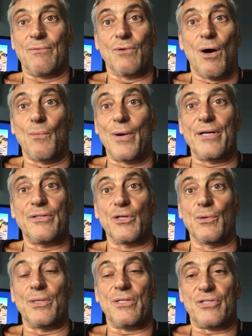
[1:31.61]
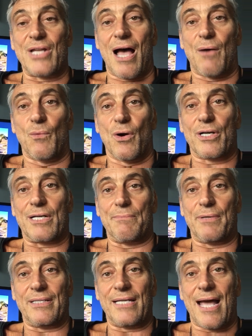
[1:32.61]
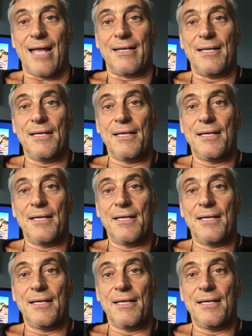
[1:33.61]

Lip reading: What we're doing is not working. But yet,